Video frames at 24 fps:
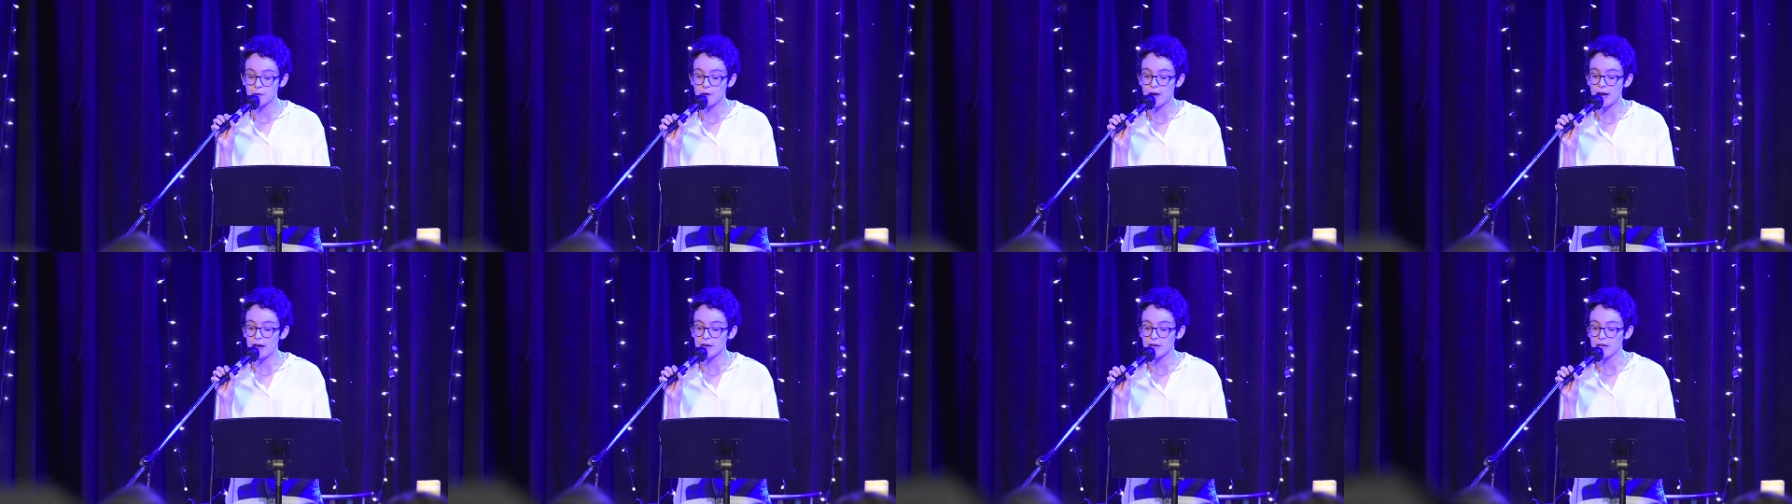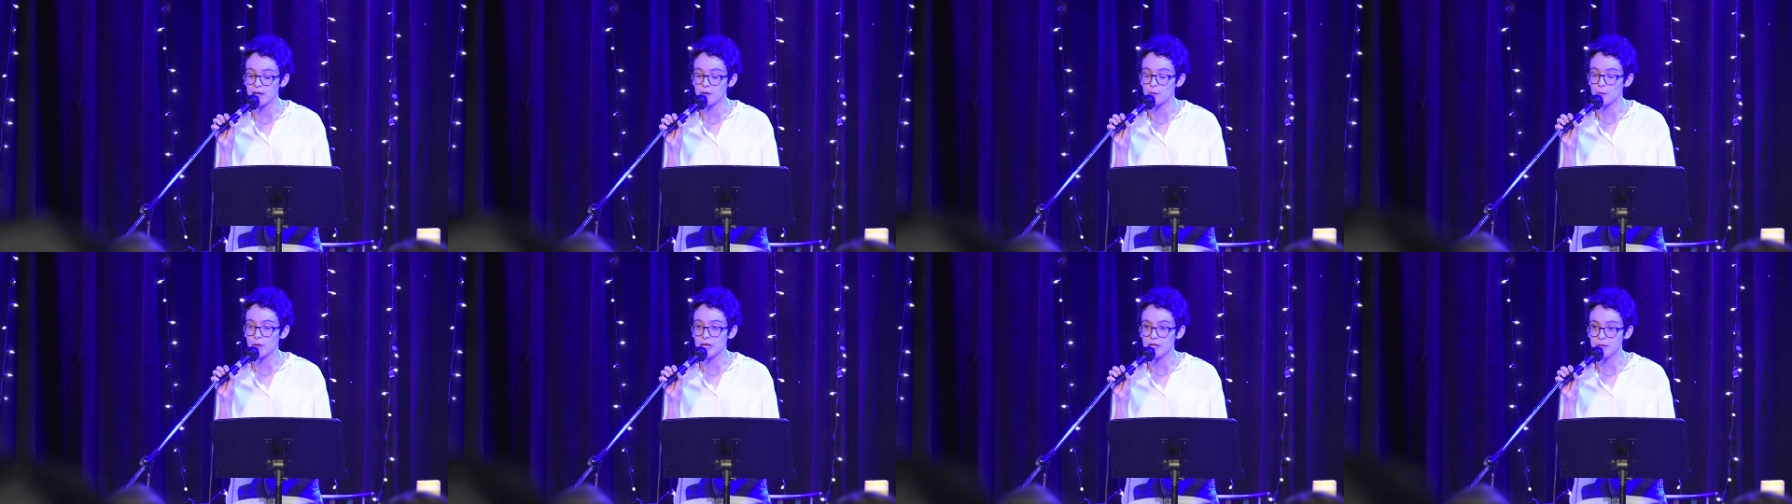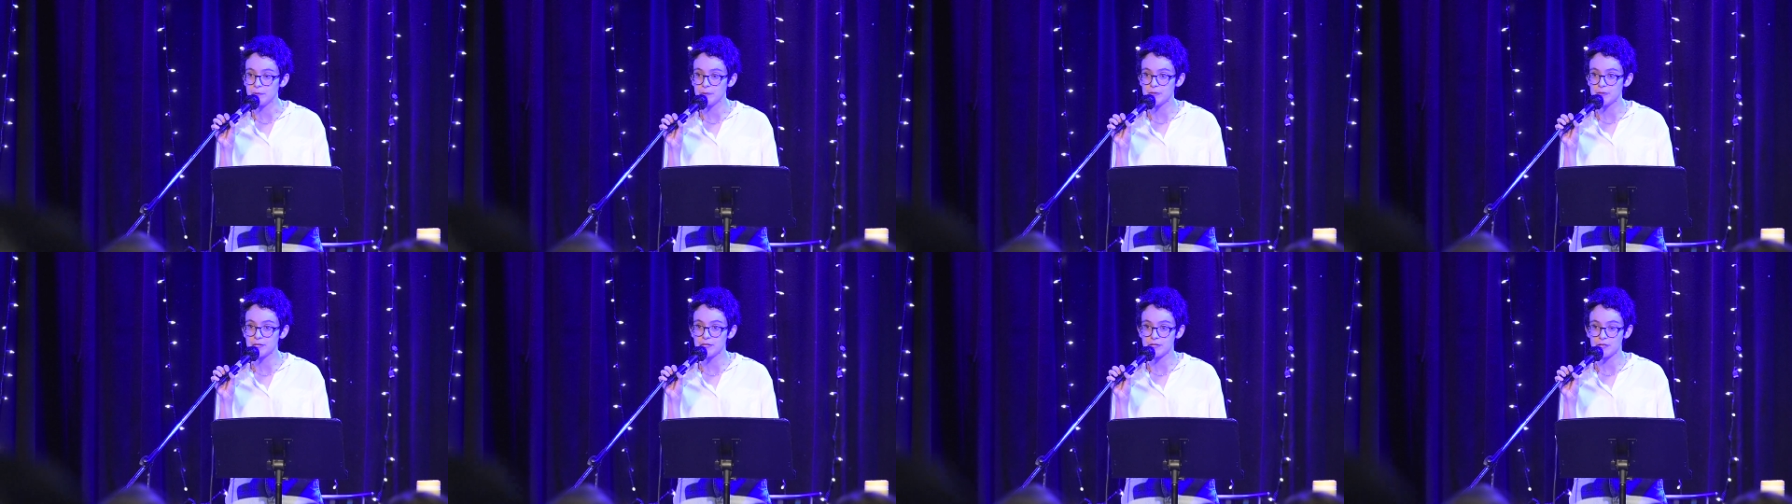cracking
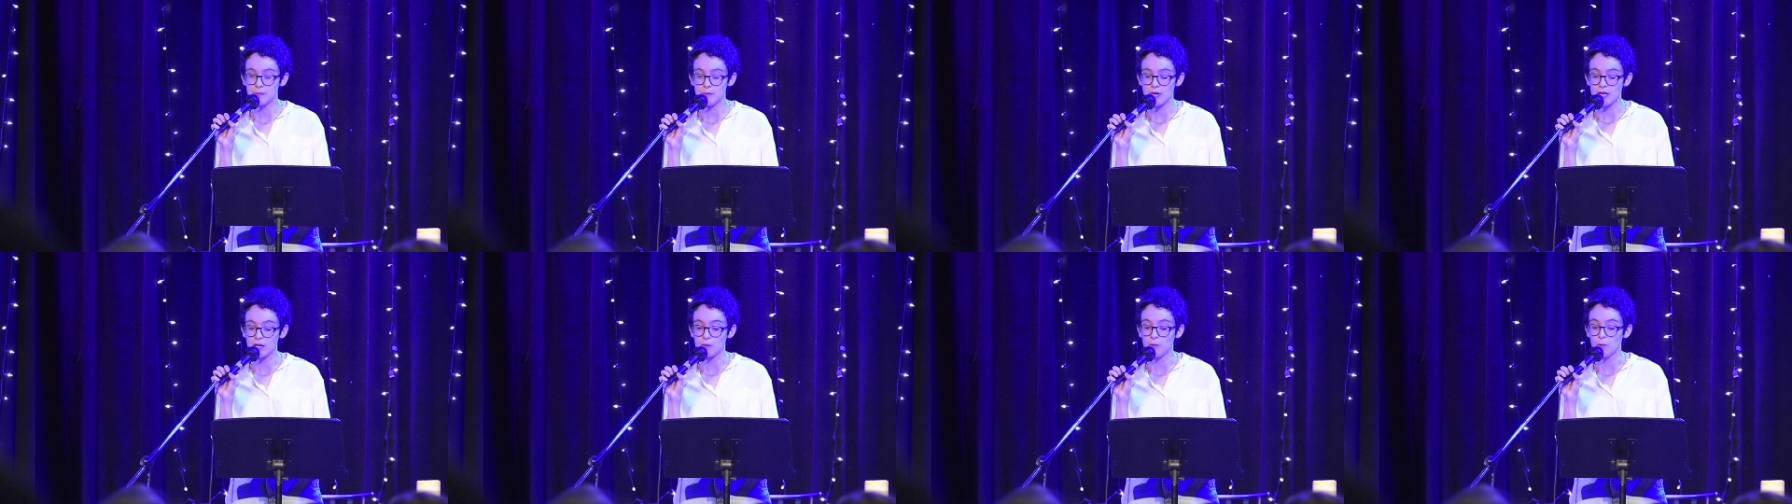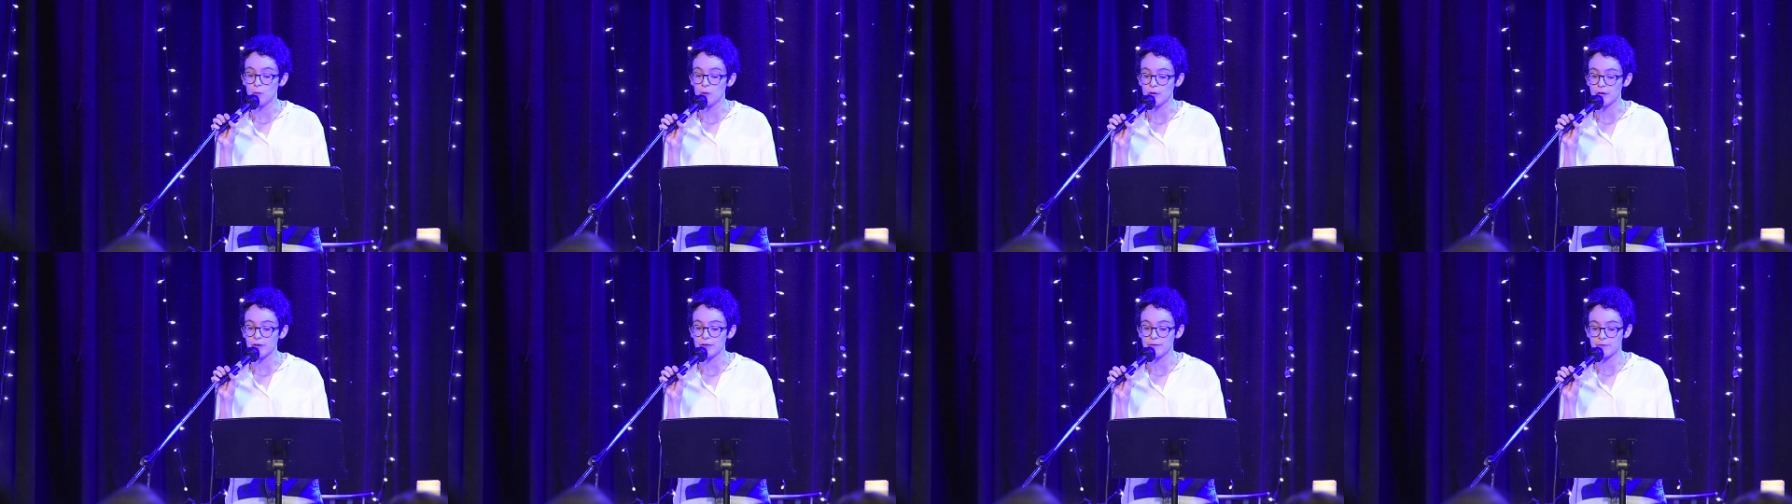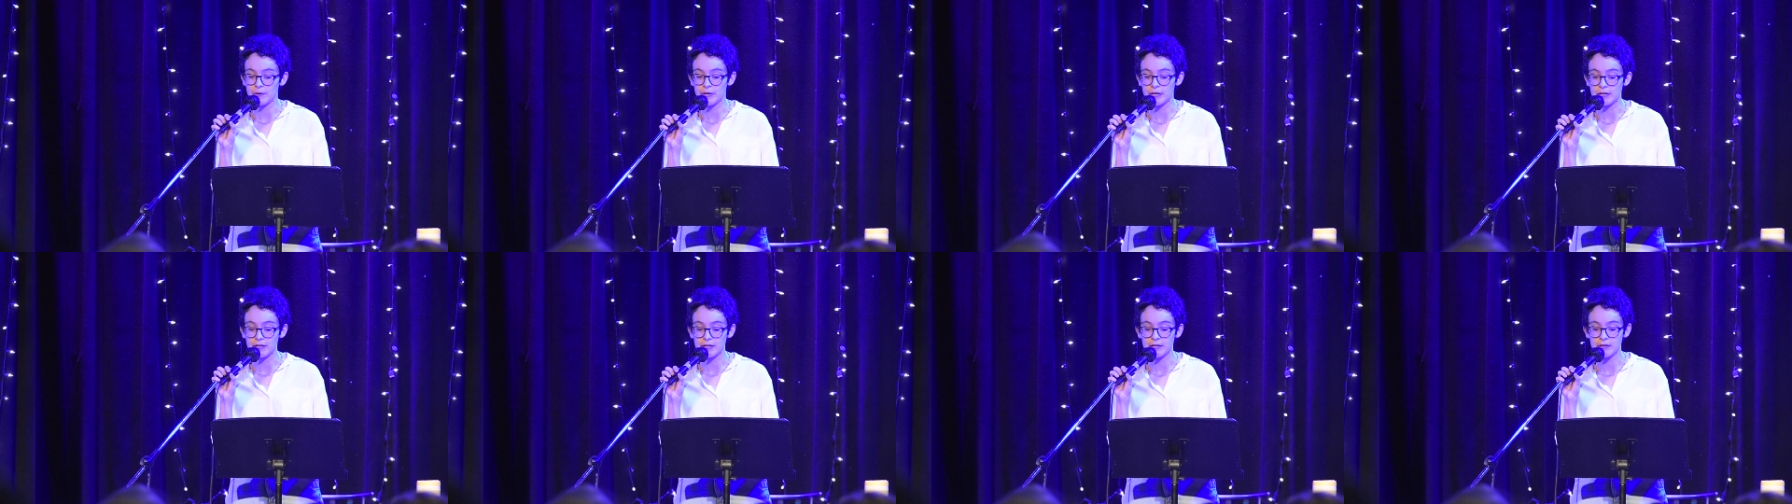ribs to make more of
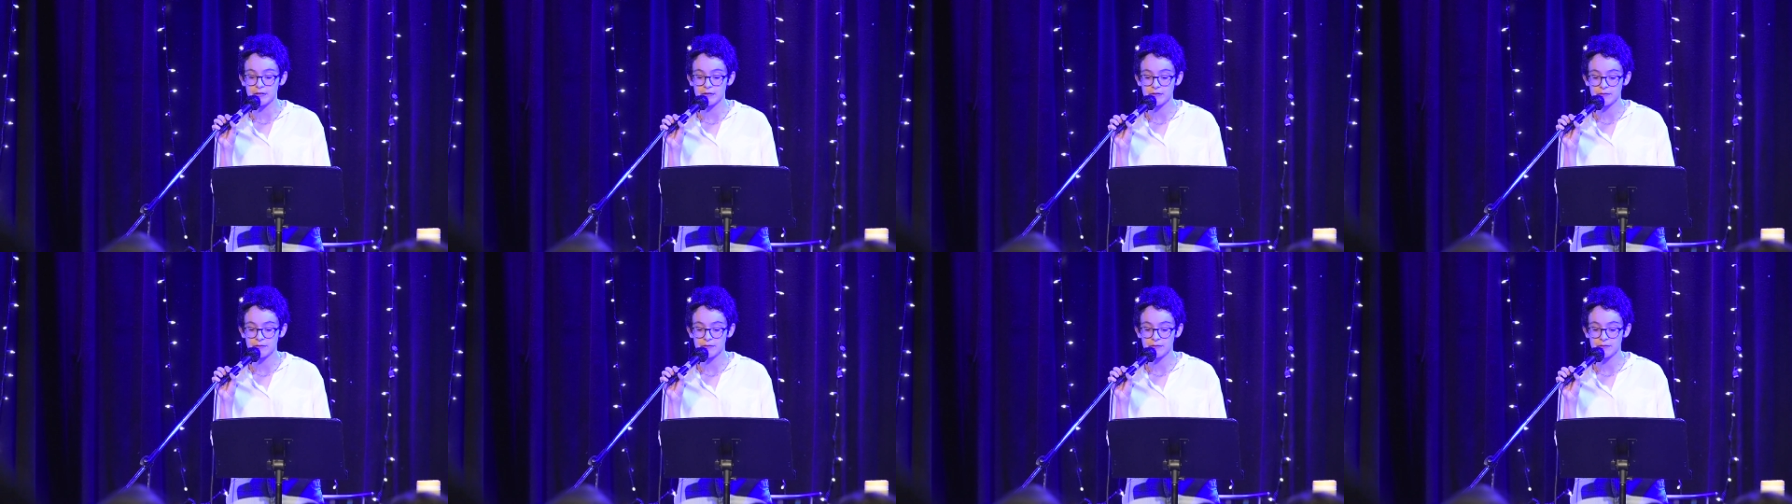her.